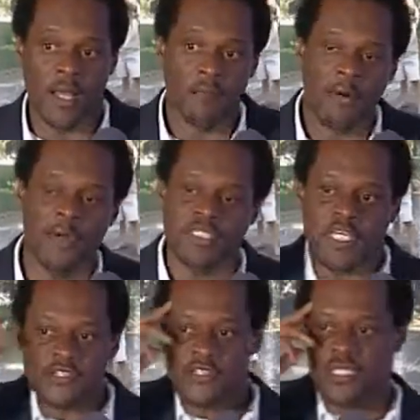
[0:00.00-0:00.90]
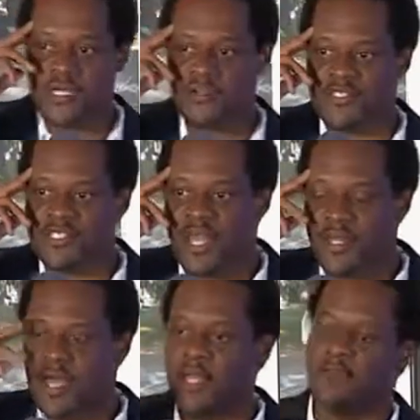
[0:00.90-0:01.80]
But what teachers need to
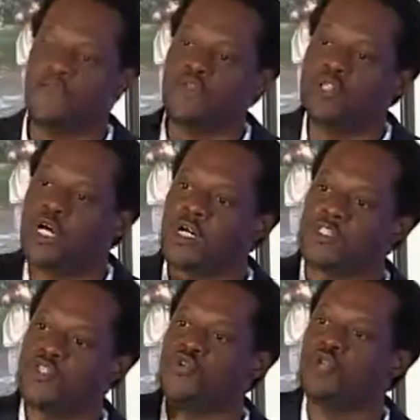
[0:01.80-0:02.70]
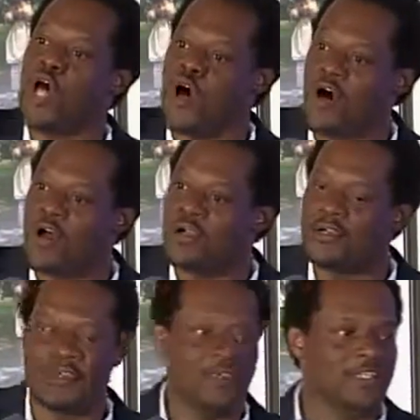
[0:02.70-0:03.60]
understand that if you look too long,
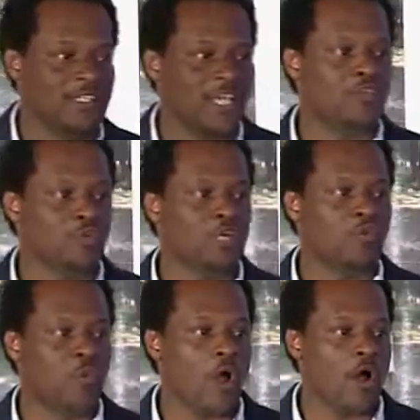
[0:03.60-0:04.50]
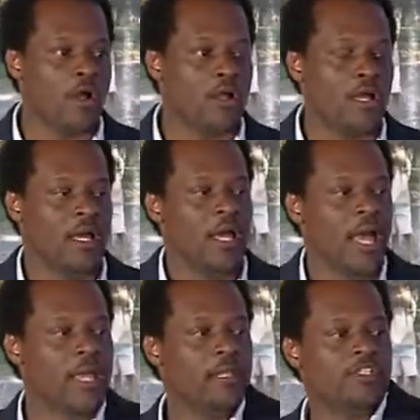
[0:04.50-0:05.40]
then you look wrong,
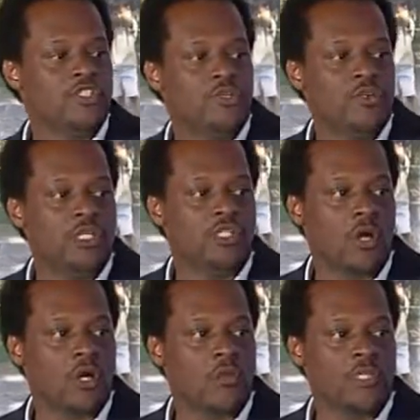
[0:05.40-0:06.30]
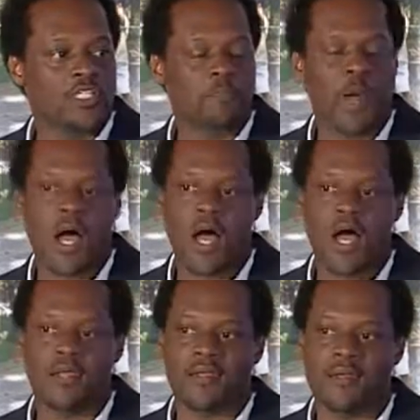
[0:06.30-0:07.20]
and the student is going to
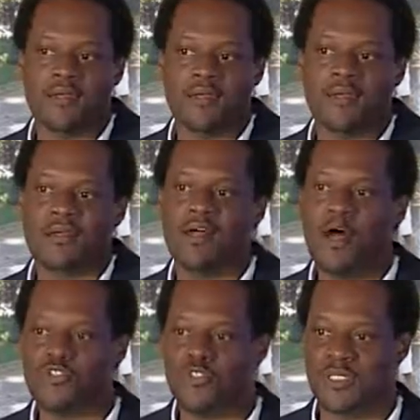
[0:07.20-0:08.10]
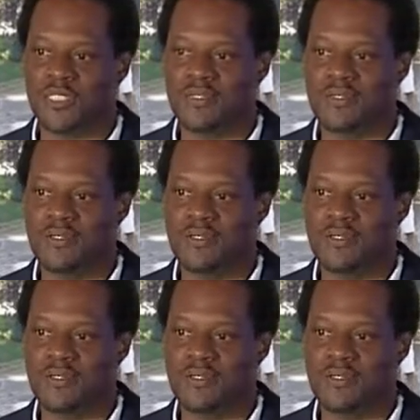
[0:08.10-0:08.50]
respond culturally.